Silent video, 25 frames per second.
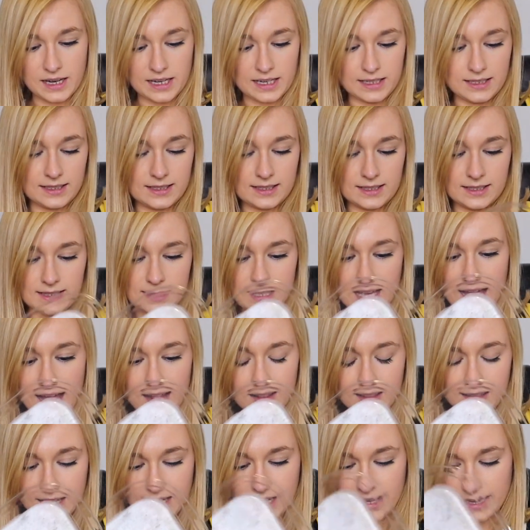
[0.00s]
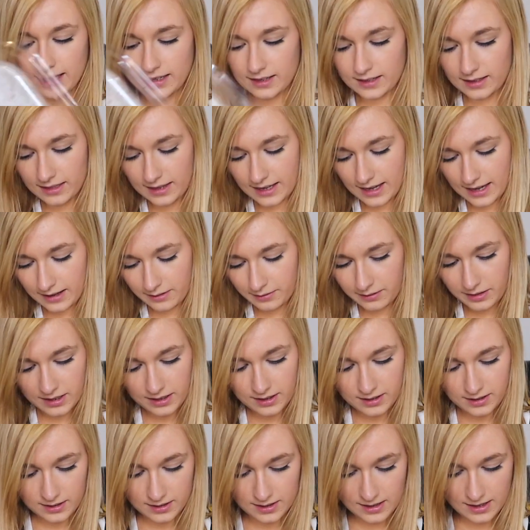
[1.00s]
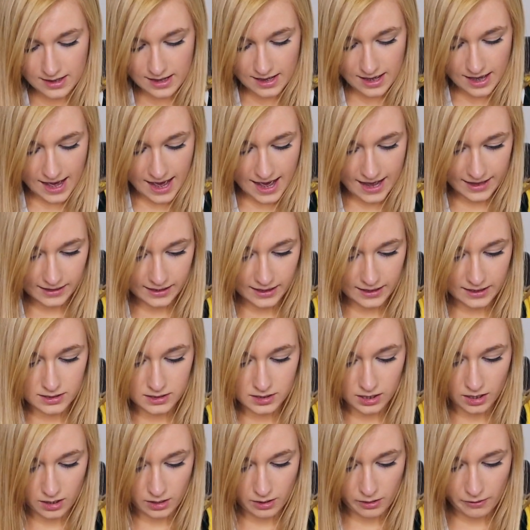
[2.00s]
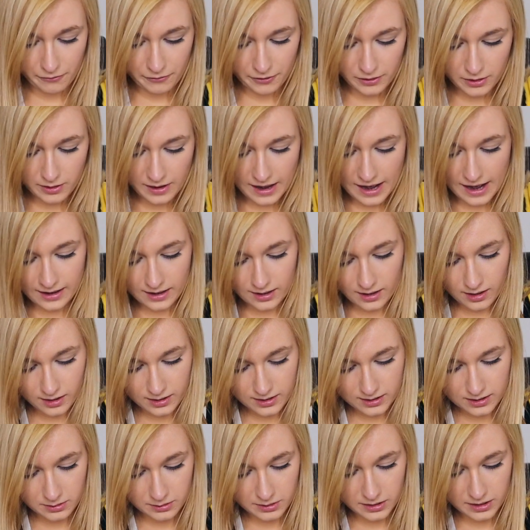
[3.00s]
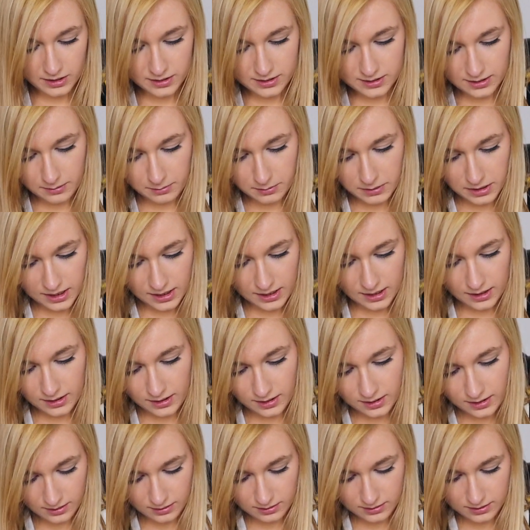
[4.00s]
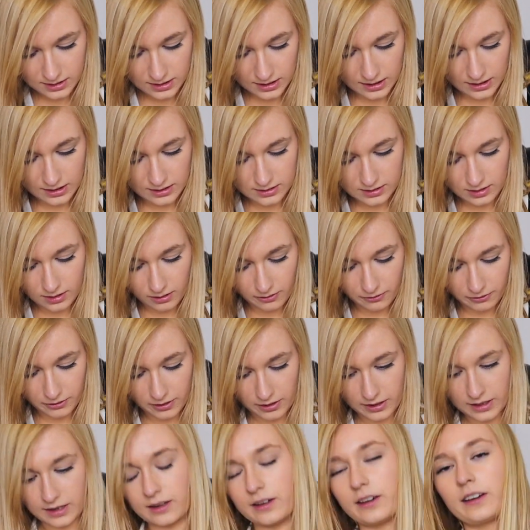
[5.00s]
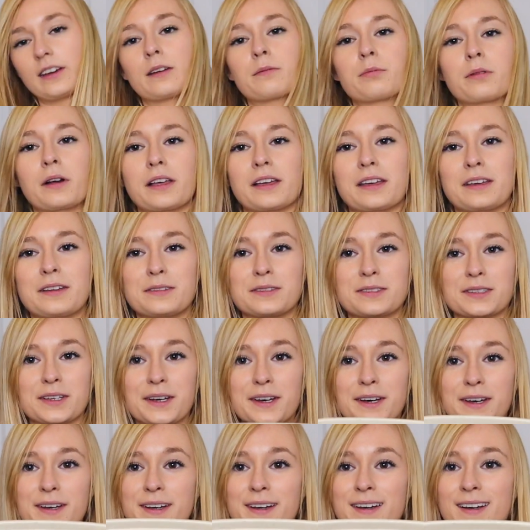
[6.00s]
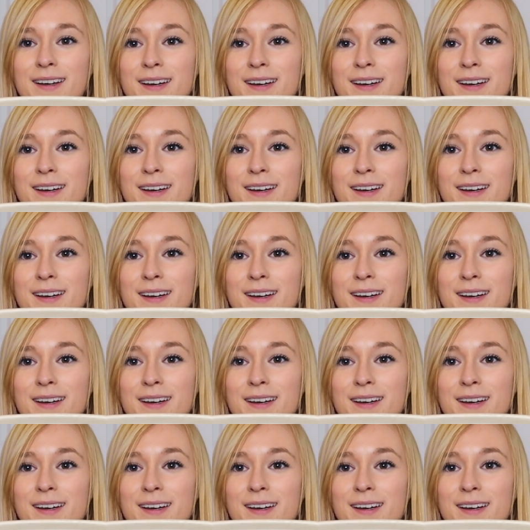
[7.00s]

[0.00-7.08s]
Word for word: my salad that had like tofu added onto it or something. I don't see any tofu. I know I could probably use a